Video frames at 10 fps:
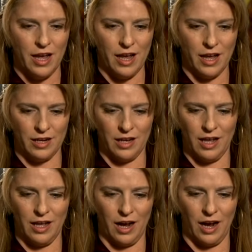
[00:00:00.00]
And
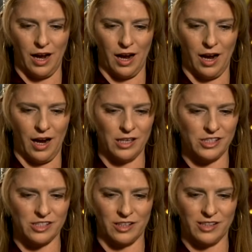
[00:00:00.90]
I
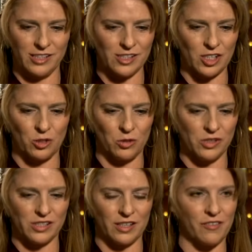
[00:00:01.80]
just thought, this is the
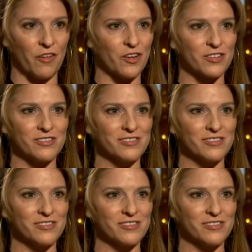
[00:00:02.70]
coolest thing I've ever